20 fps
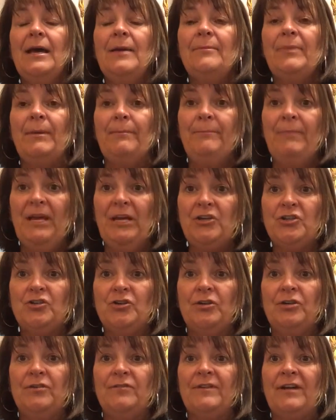But make
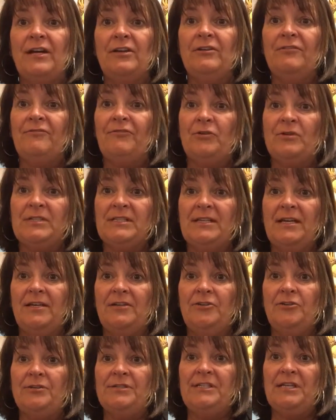sure you've got your first aid
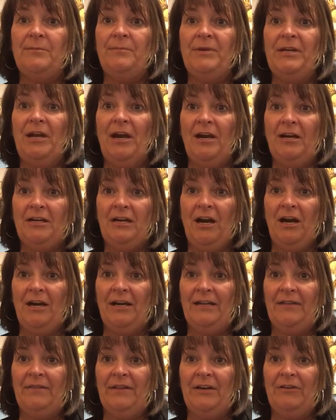and your CPR card
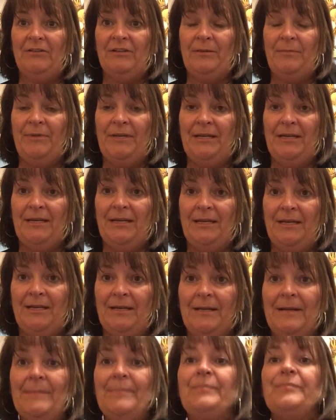in there at the
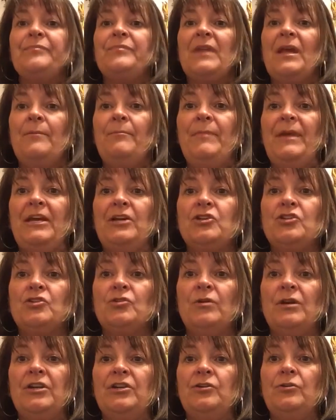beginning. Make
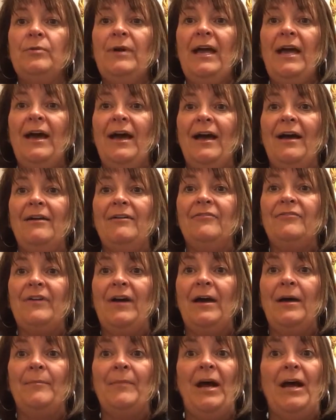sure you have,
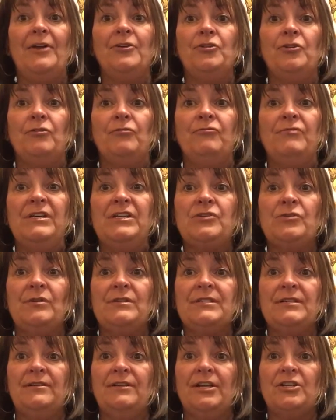under
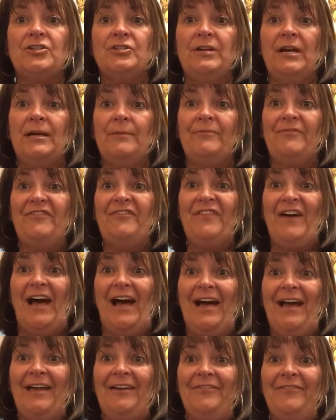resource collection item
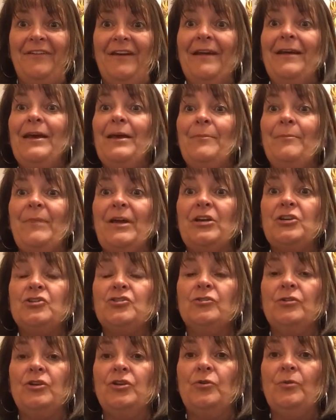5, make
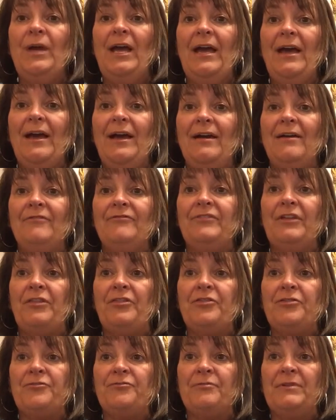sure you have the
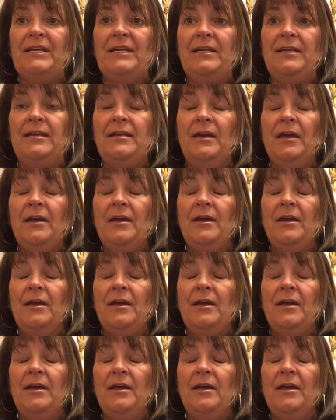3